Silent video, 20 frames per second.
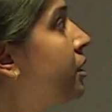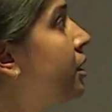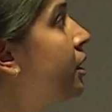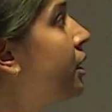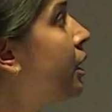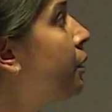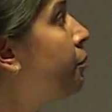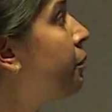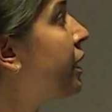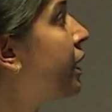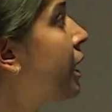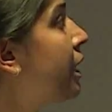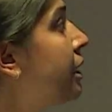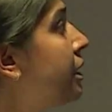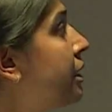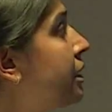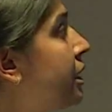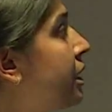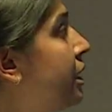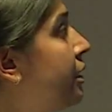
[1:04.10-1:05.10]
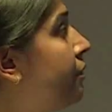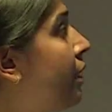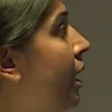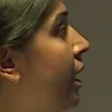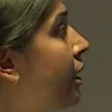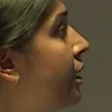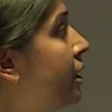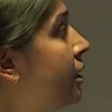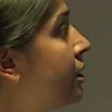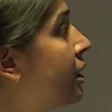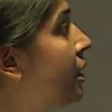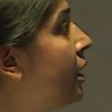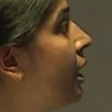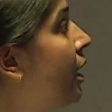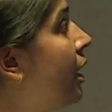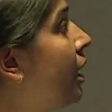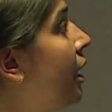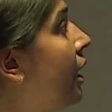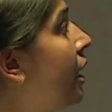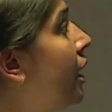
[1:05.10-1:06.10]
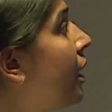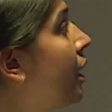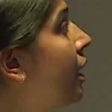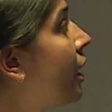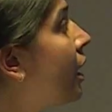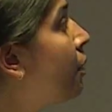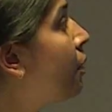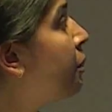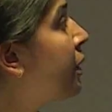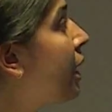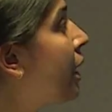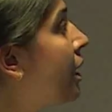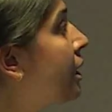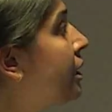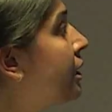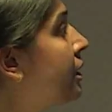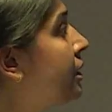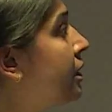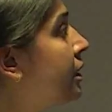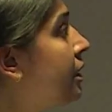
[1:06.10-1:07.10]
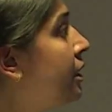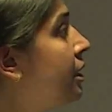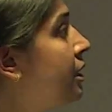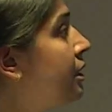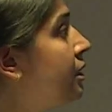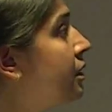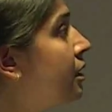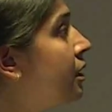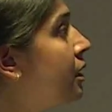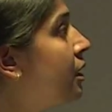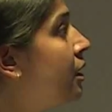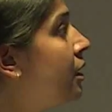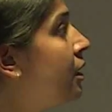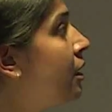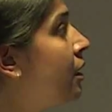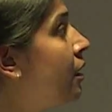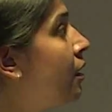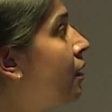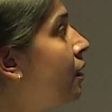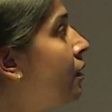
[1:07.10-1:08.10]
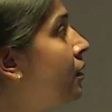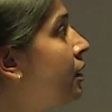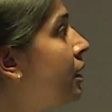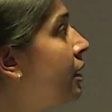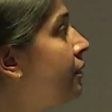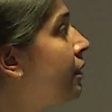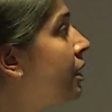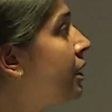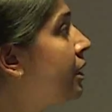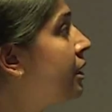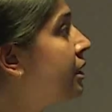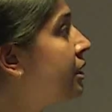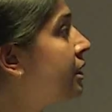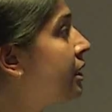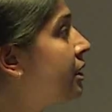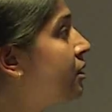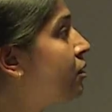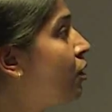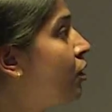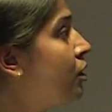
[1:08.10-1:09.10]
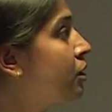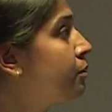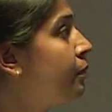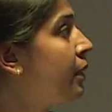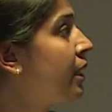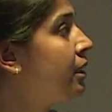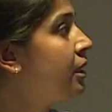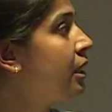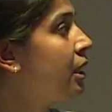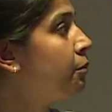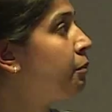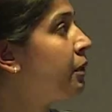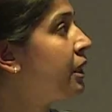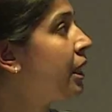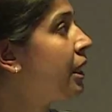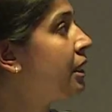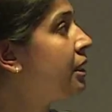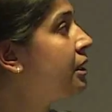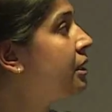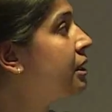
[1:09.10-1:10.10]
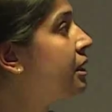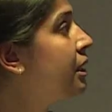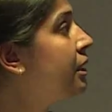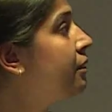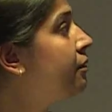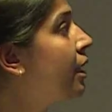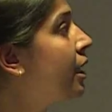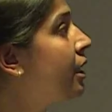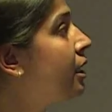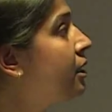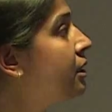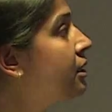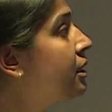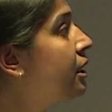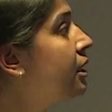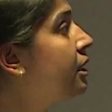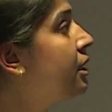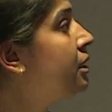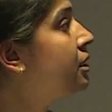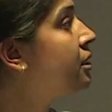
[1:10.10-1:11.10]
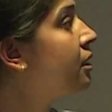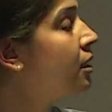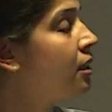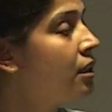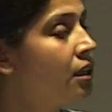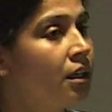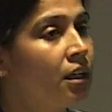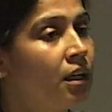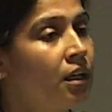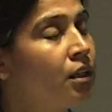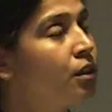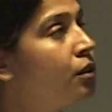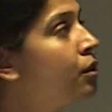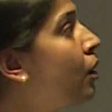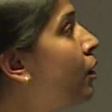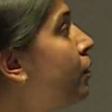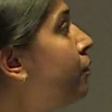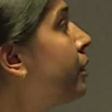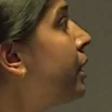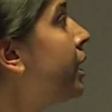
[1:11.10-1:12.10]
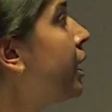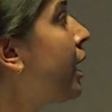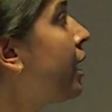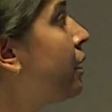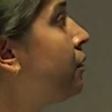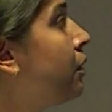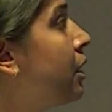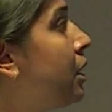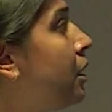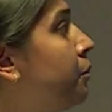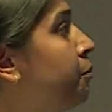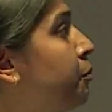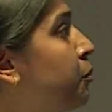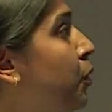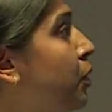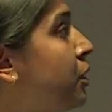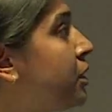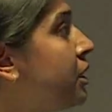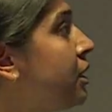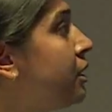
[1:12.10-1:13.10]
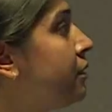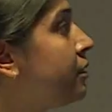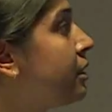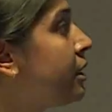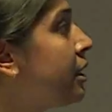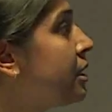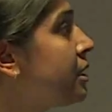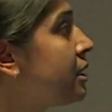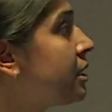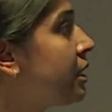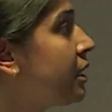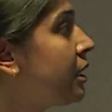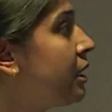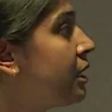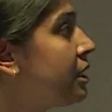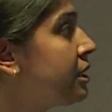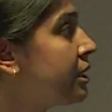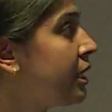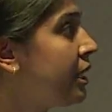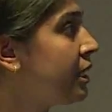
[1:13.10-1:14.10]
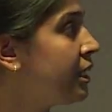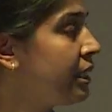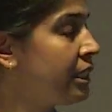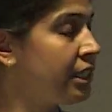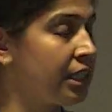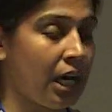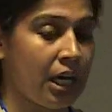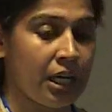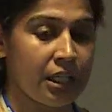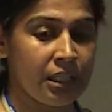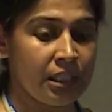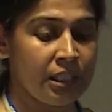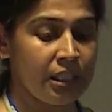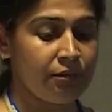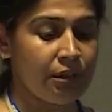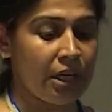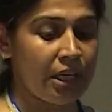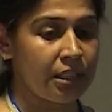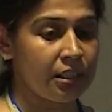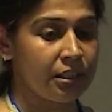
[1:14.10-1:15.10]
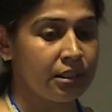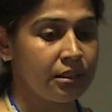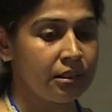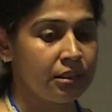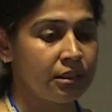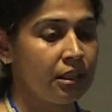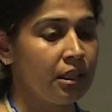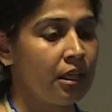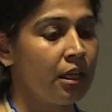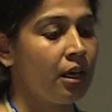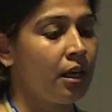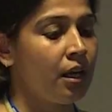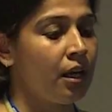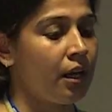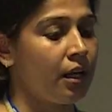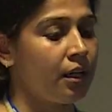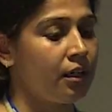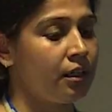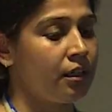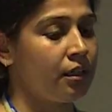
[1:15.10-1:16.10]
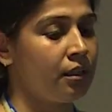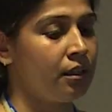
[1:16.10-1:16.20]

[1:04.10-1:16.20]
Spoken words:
the hepatitis E virus. Hepatitis E is a liver disease caused by the hepatitis E virus. It is a non-enveloped positive sense single-stranded RNA virus, and